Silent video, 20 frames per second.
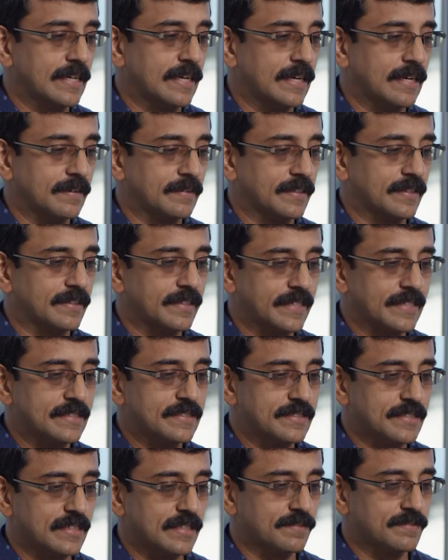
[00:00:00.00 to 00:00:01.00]
uh, the
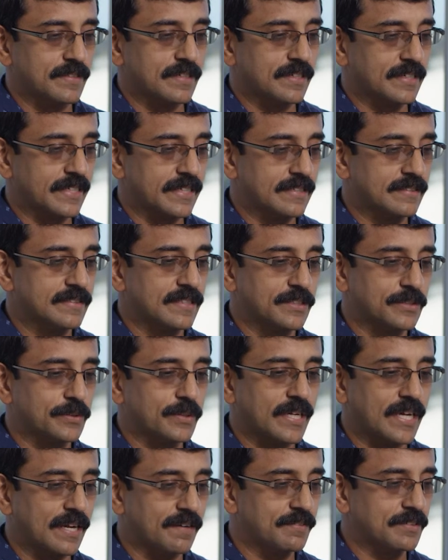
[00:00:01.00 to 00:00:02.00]
credential of the arrays that you
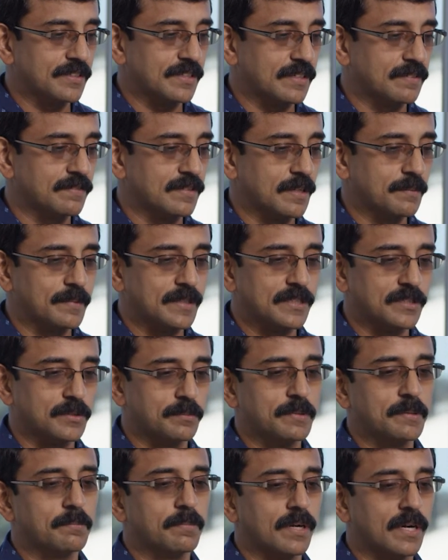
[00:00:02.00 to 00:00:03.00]
have in your environment to
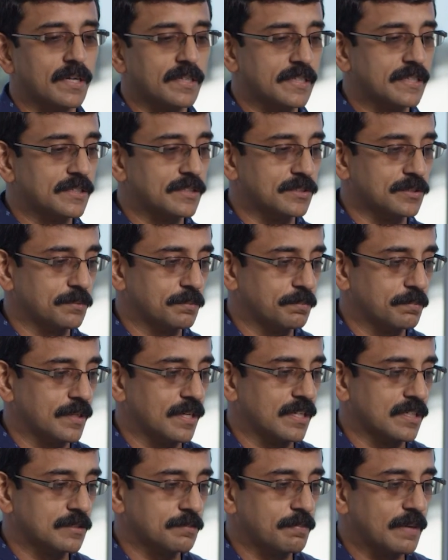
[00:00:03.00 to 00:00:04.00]
be brought into
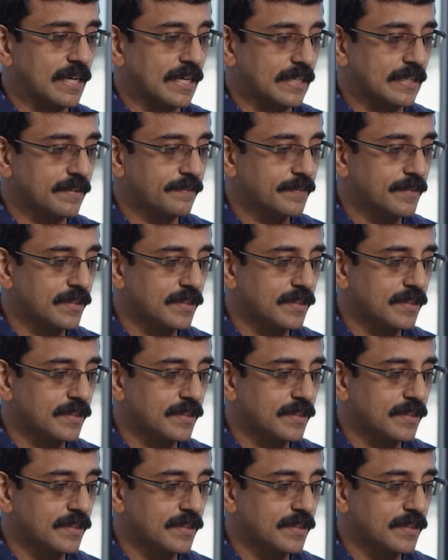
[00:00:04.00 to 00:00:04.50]
uh, Splunk.